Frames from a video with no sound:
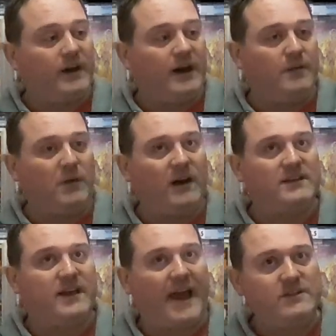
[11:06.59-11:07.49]
I
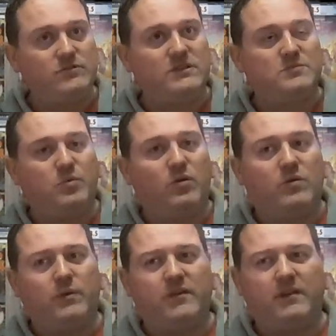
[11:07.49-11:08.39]
cancelled this book
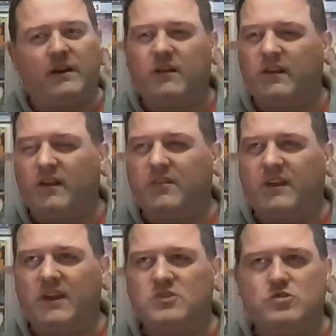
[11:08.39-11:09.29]
with, I
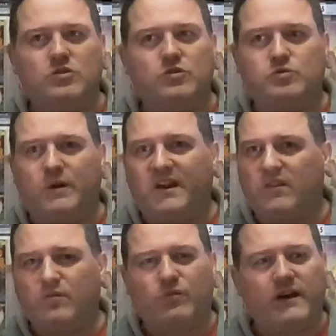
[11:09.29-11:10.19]
think, issue
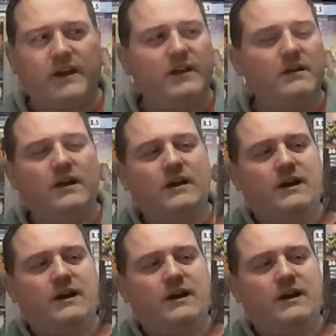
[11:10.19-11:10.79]
23.